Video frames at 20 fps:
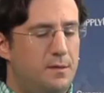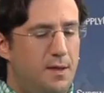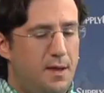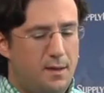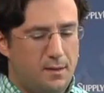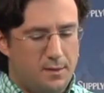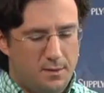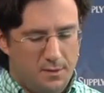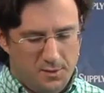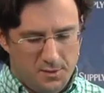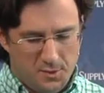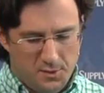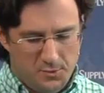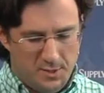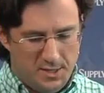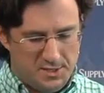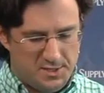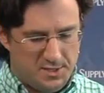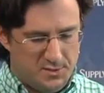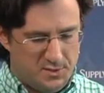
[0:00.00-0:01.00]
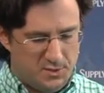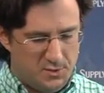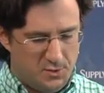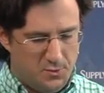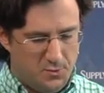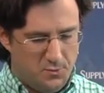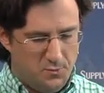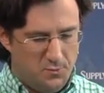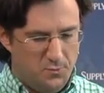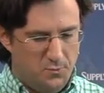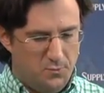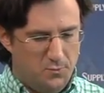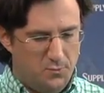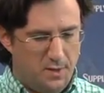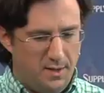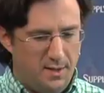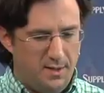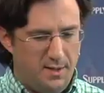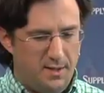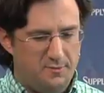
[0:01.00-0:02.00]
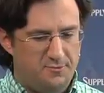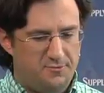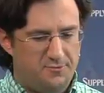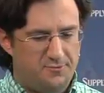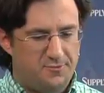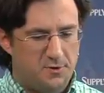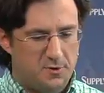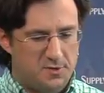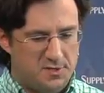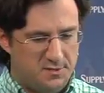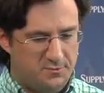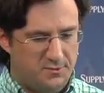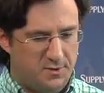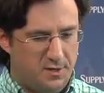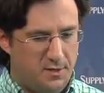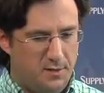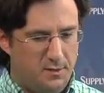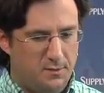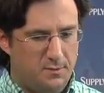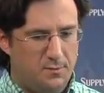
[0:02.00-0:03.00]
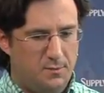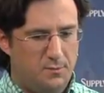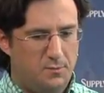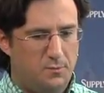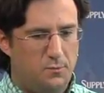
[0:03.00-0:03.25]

Yeah, good question. So first of all,